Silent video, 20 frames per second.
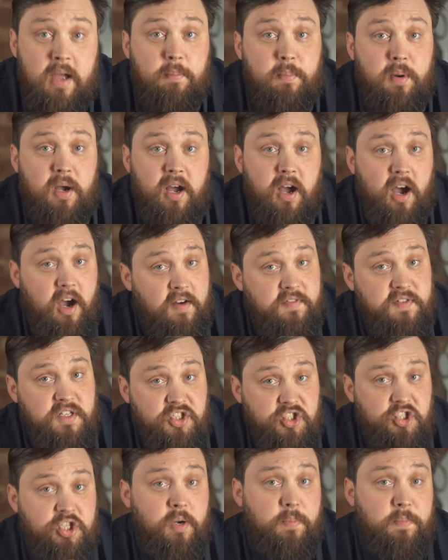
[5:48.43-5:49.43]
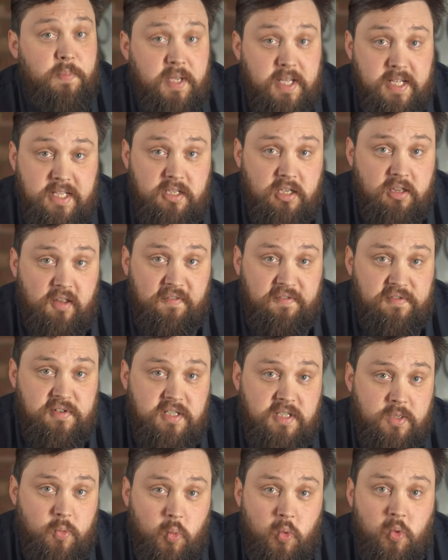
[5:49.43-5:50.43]
but after jumping into the
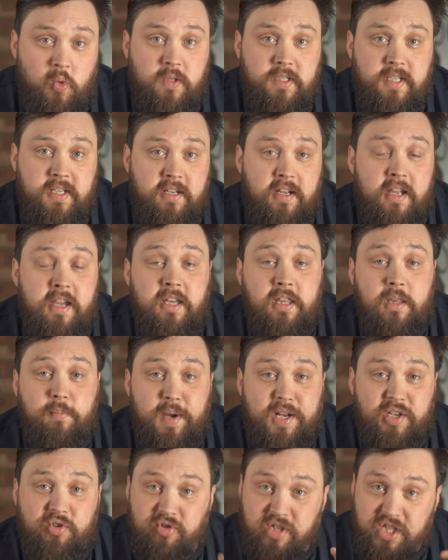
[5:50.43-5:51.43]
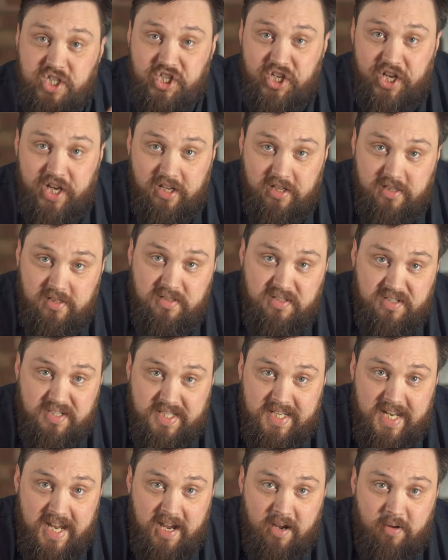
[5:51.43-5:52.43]
freezing water, the battery
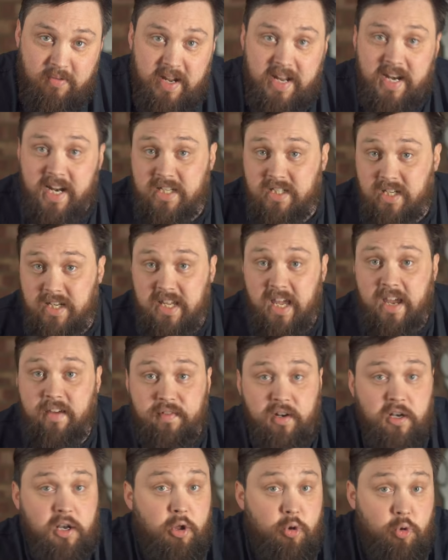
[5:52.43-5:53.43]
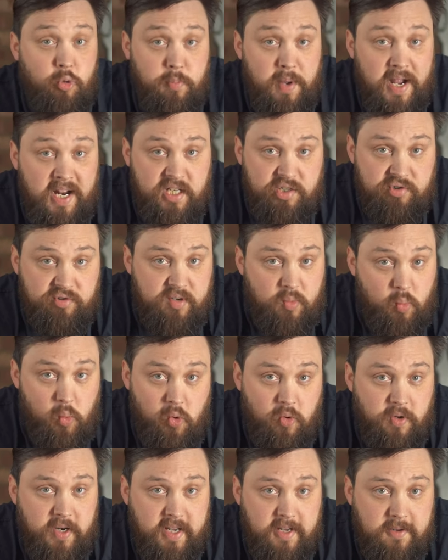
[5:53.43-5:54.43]
chilled down and actually gave a low battery
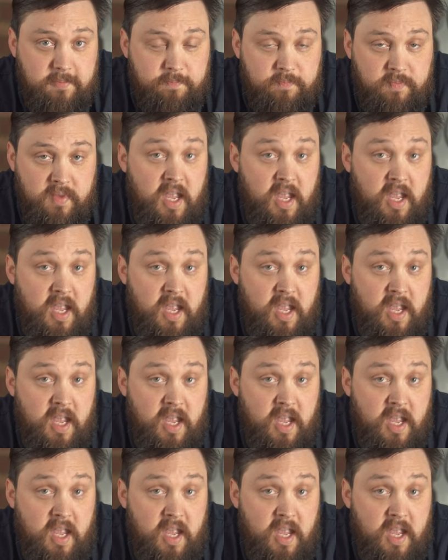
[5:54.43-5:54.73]
warning.